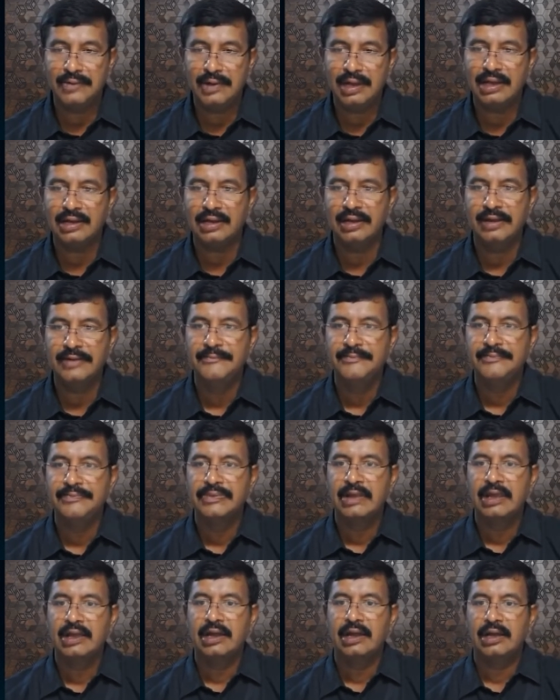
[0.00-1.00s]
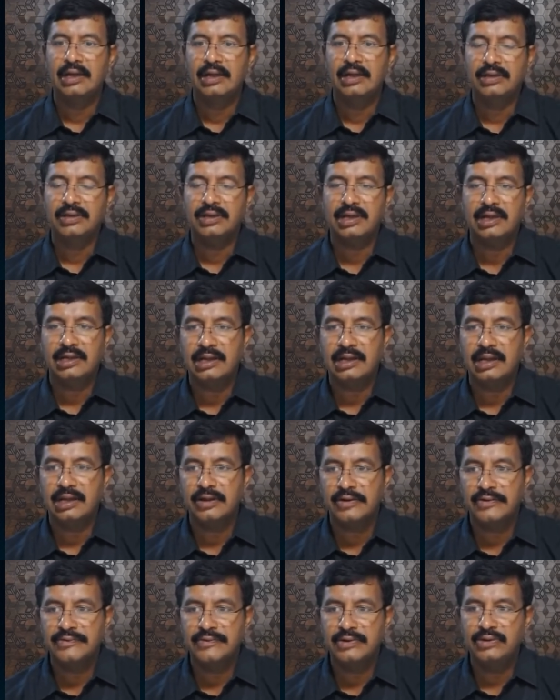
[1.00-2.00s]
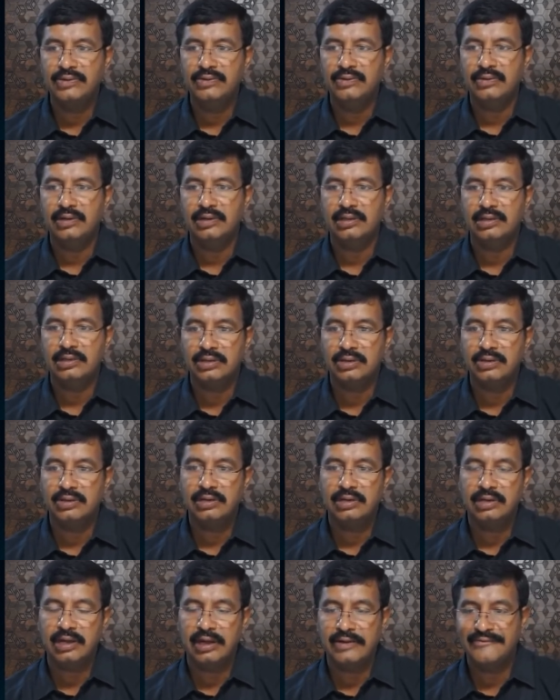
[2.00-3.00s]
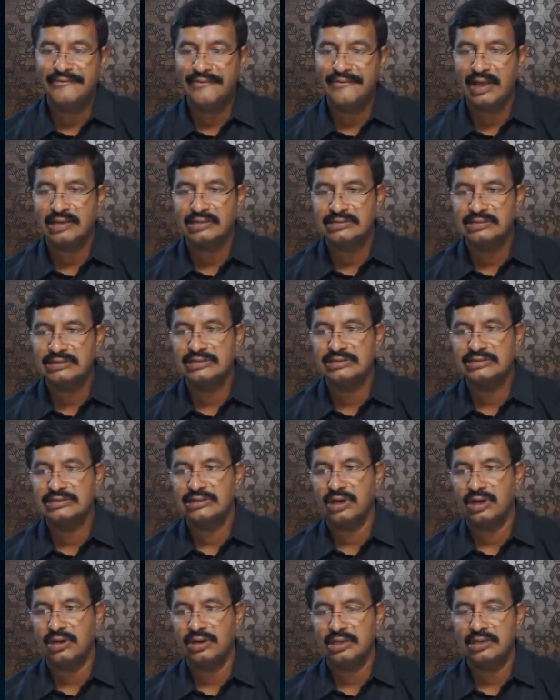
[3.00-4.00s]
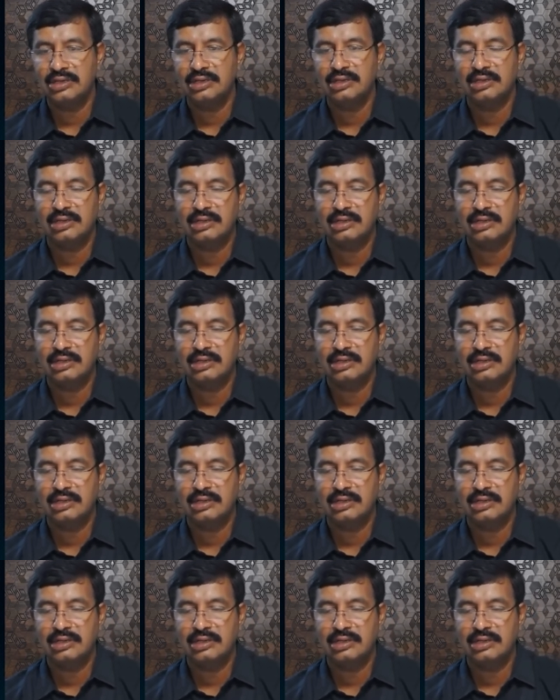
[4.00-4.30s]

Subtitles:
well, you can get off to a good and fast start,